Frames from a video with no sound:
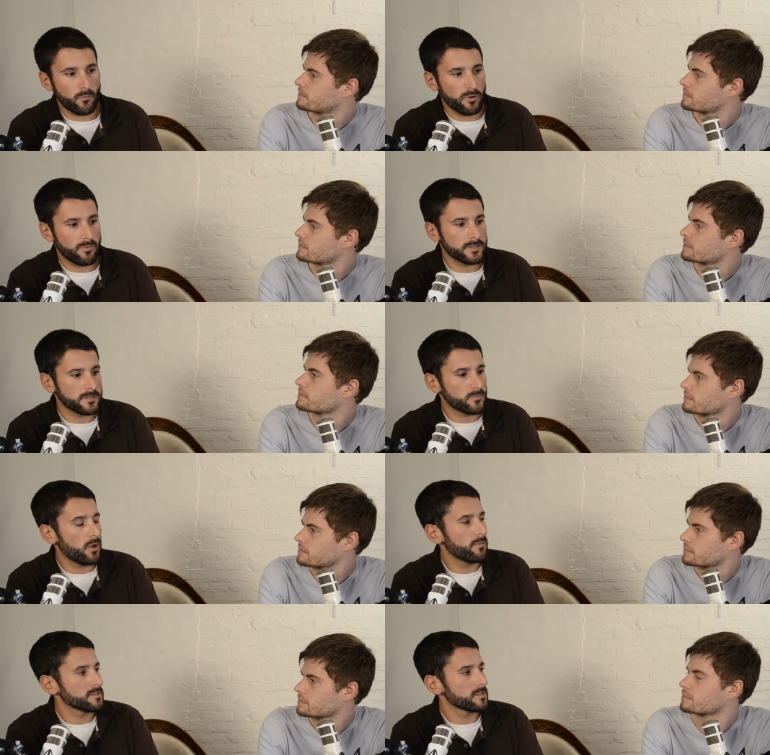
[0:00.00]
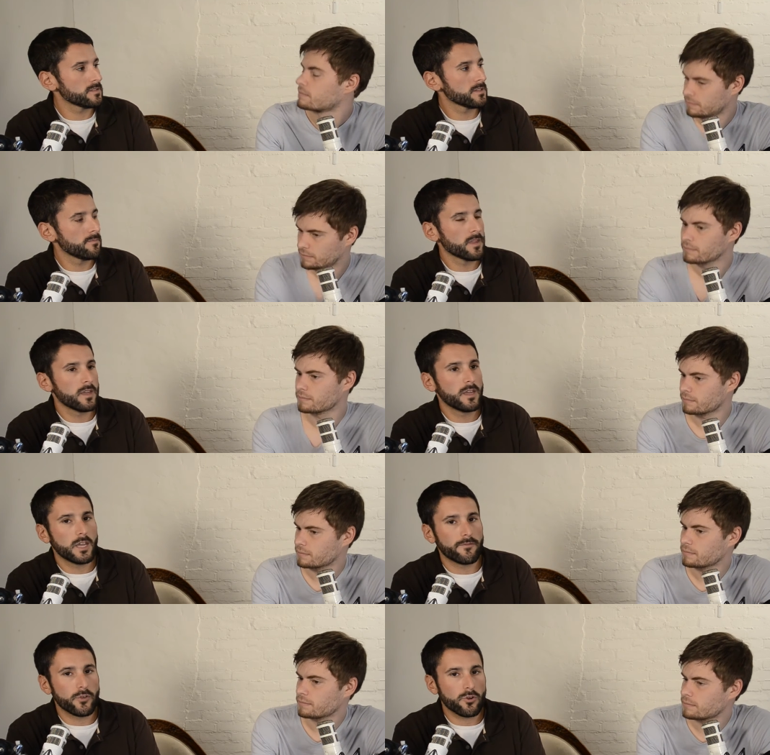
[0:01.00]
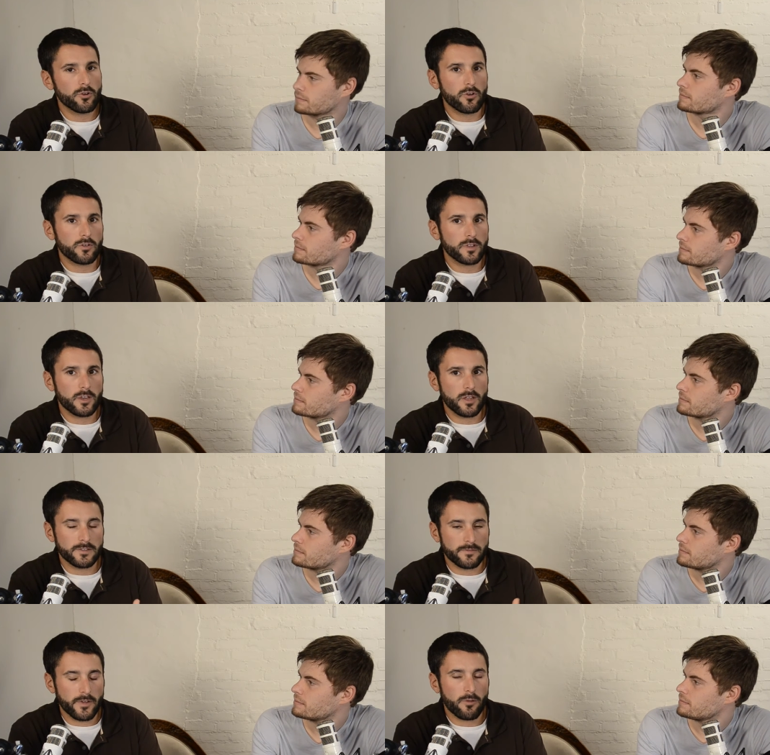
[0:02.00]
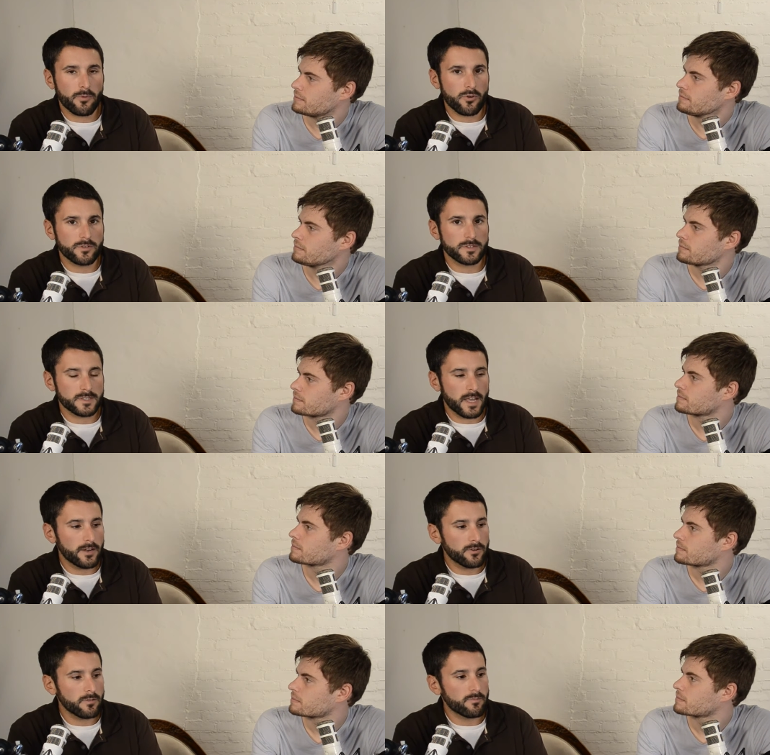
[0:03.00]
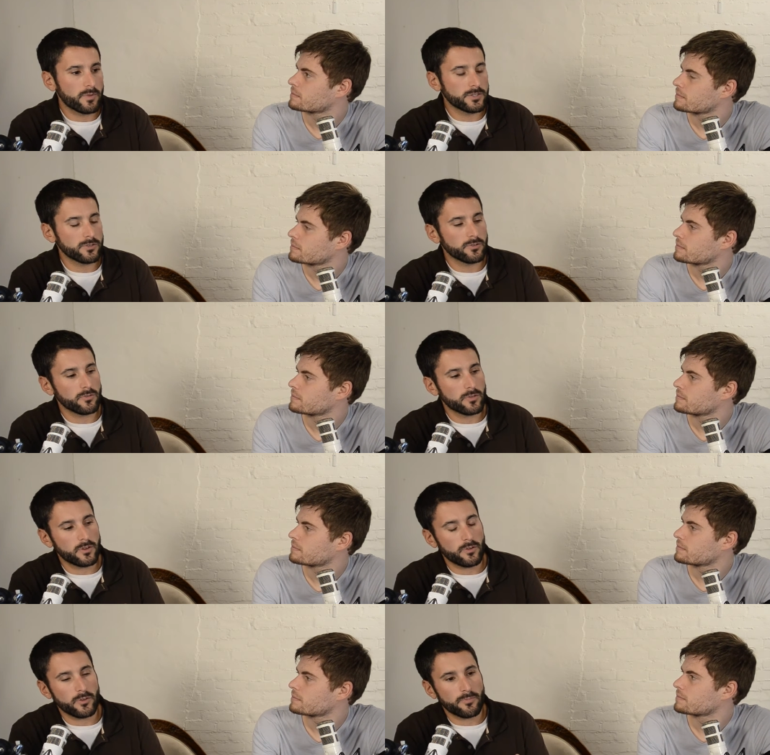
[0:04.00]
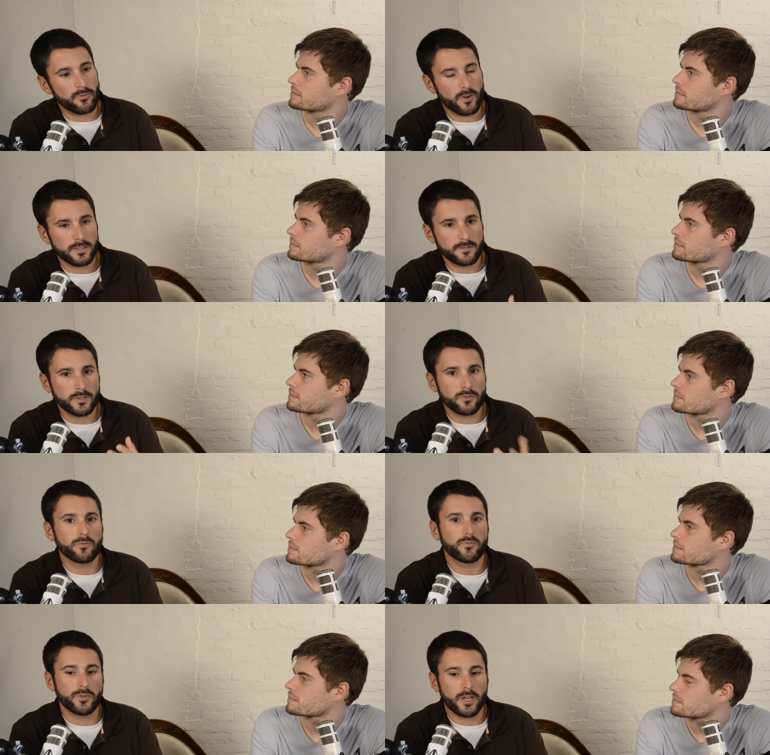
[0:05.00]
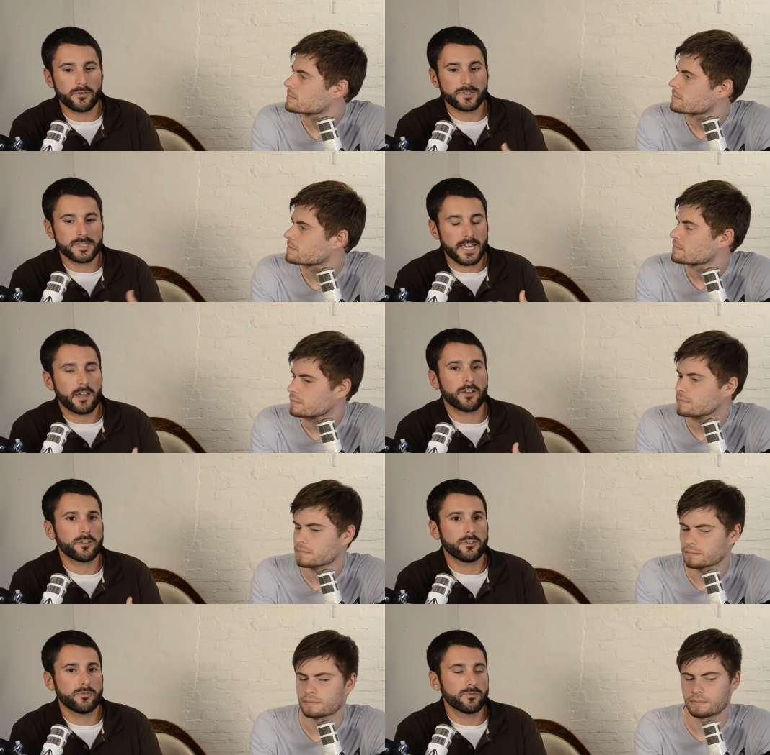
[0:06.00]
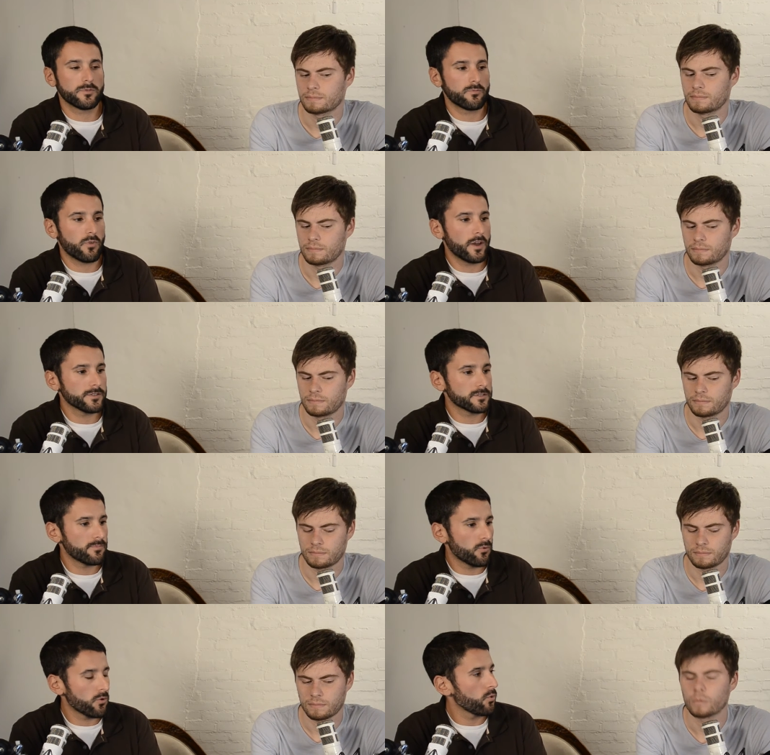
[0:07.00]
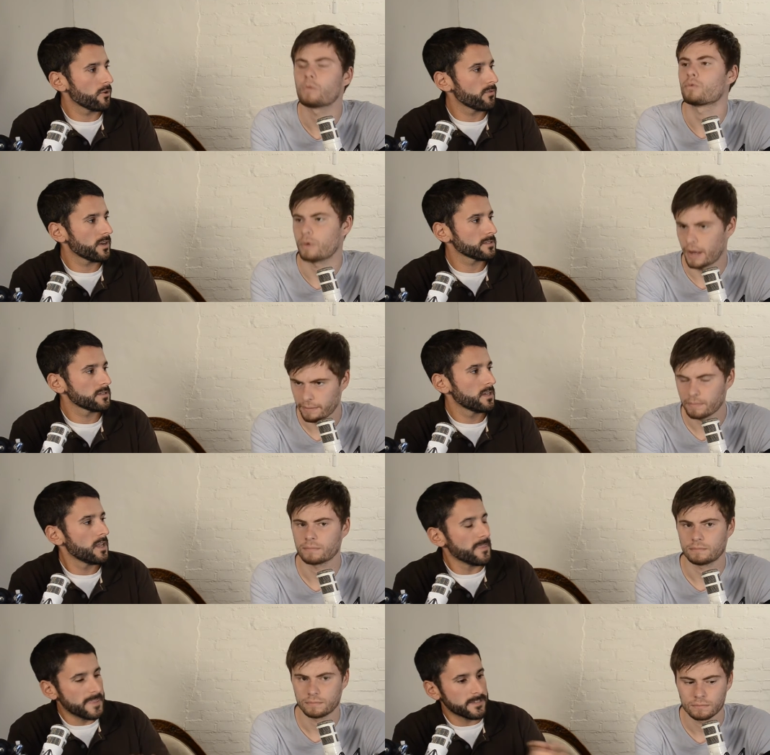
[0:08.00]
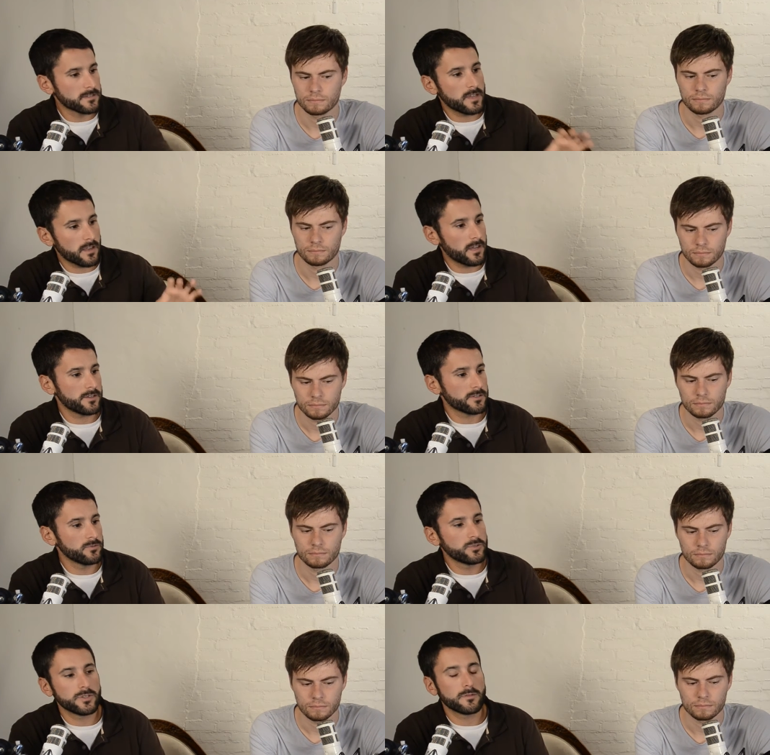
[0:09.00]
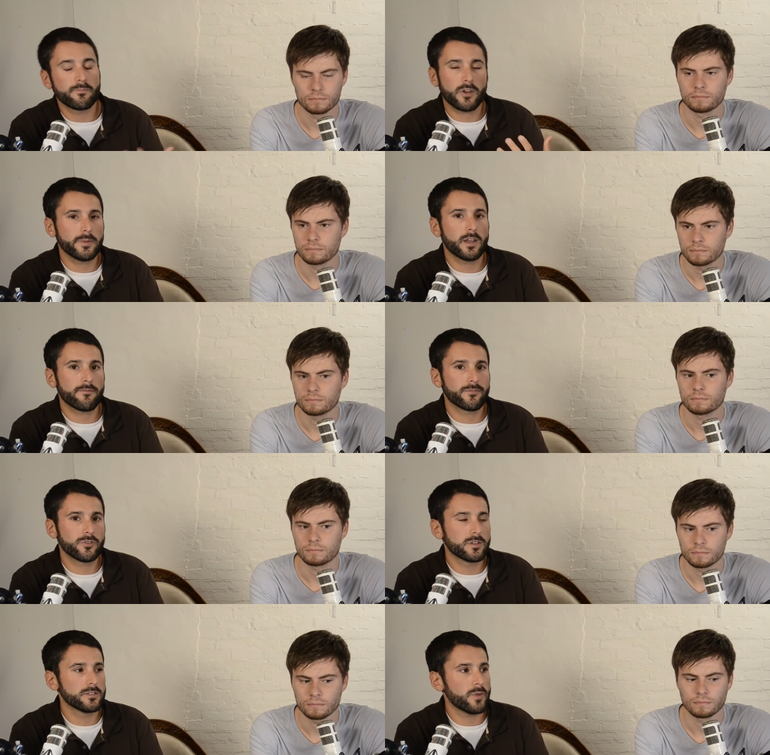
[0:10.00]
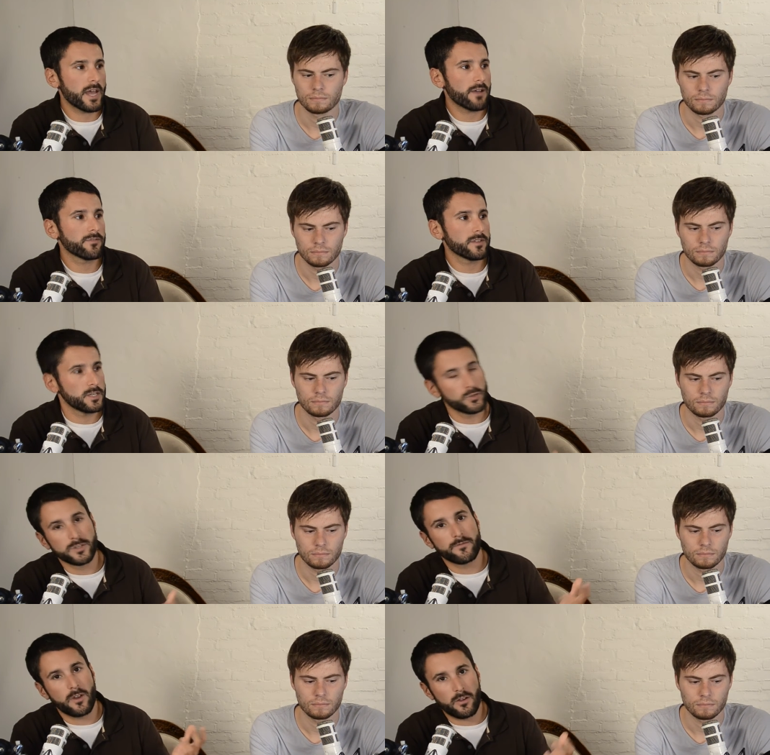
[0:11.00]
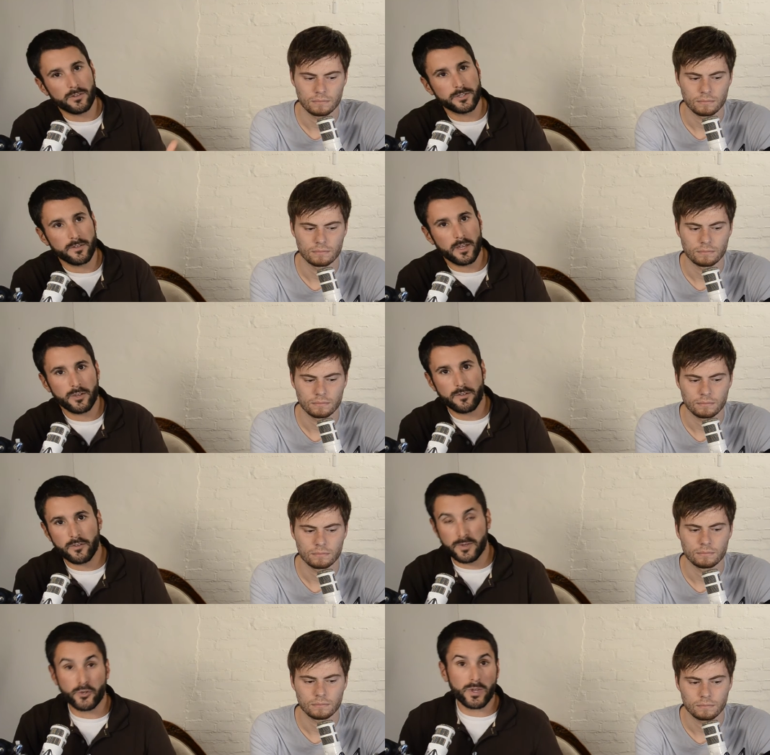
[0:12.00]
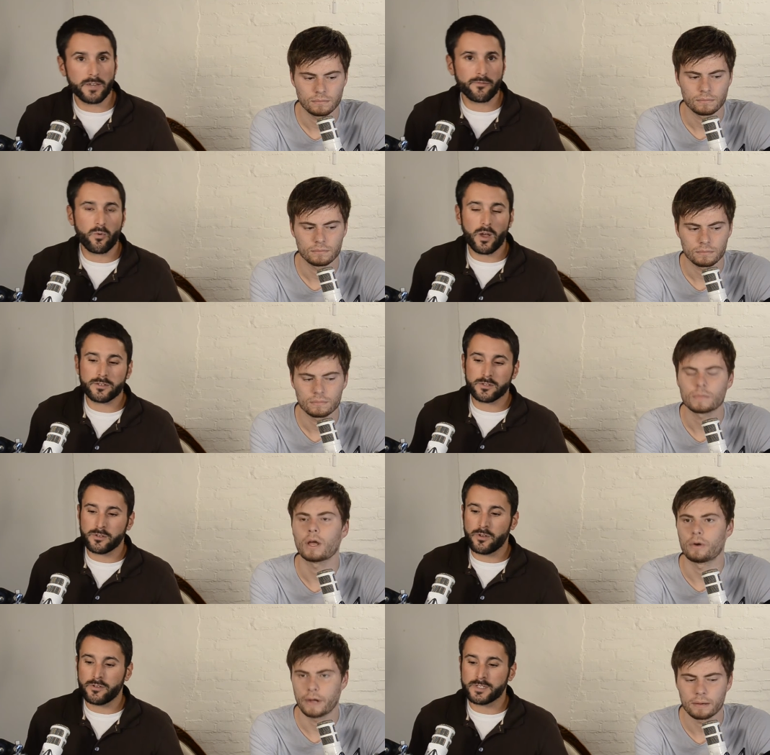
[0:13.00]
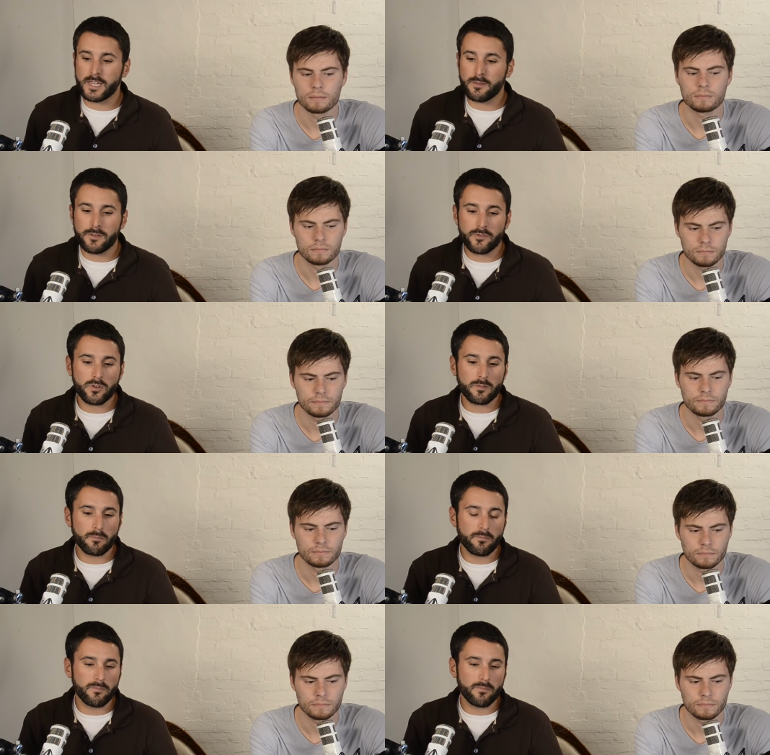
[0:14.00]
Speaker 1: WordPress to small business. Mm-hmm if you're a developer or designer, but you're you know you're progressive and you really understand how to u- run and support WordPress, right. this kind of solution mm-hmm. probably not for you because you have the years of knowledge and you, have been doing it for a while, so you don't okay. understand it. But if you're a,